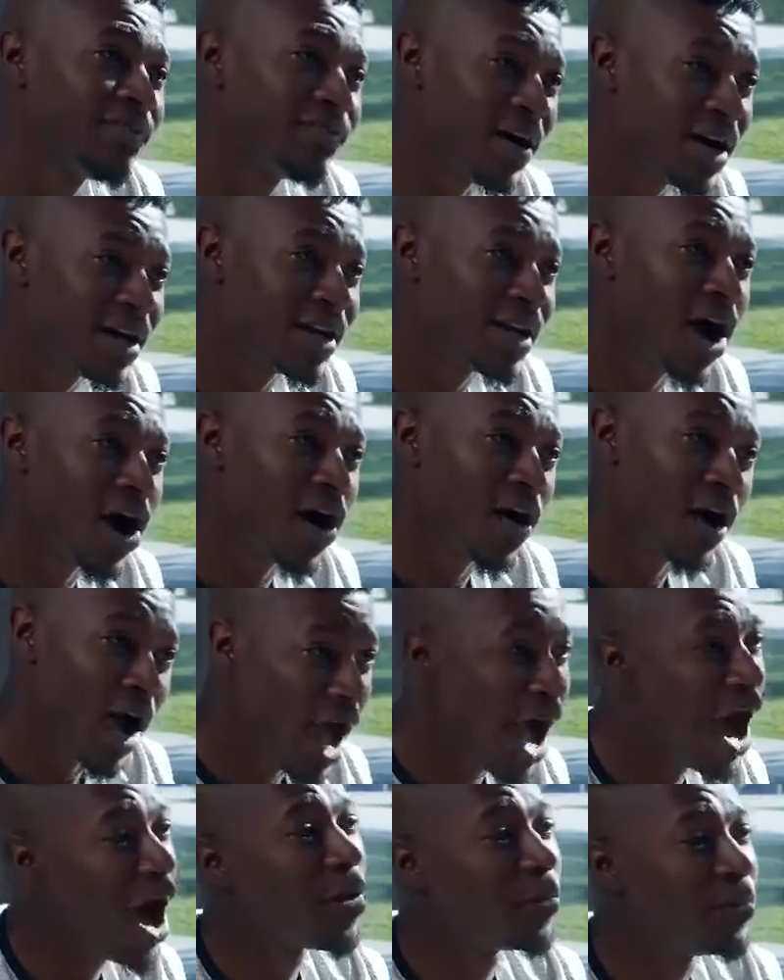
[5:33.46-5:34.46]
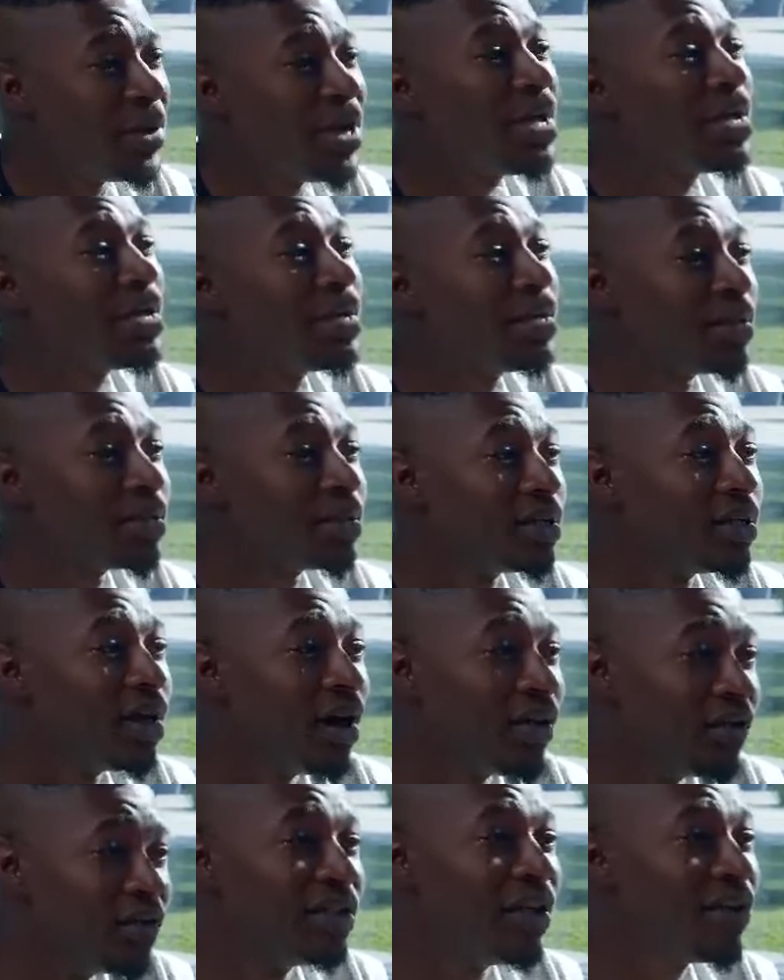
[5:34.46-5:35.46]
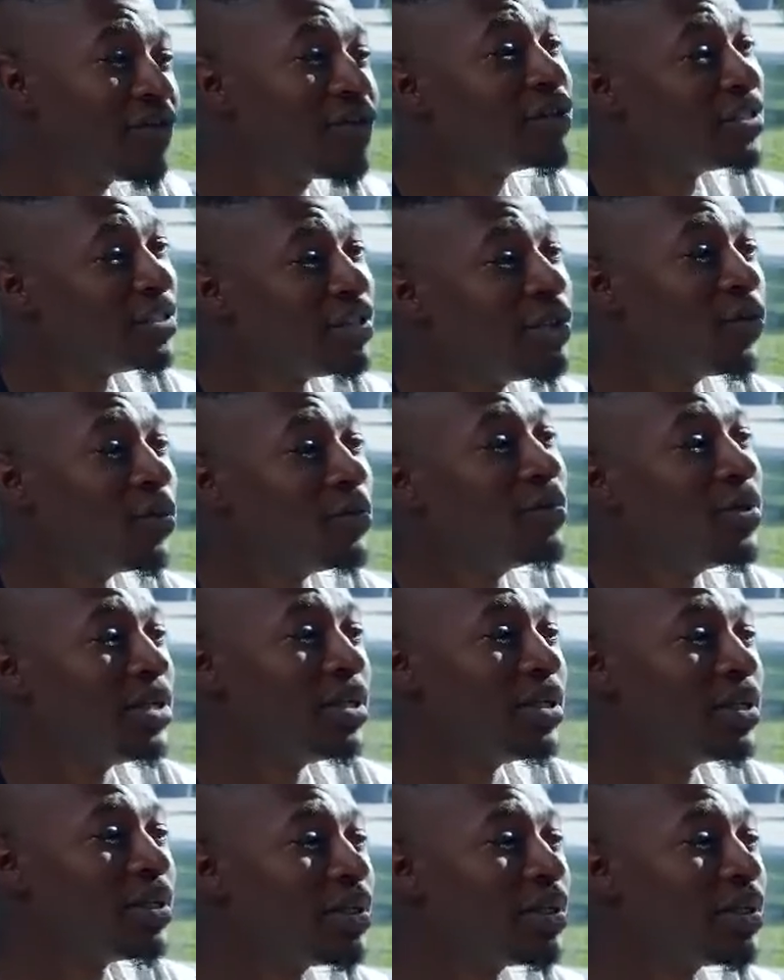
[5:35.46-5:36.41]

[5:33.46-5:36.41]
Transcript: several rules so that we ensure that our relationship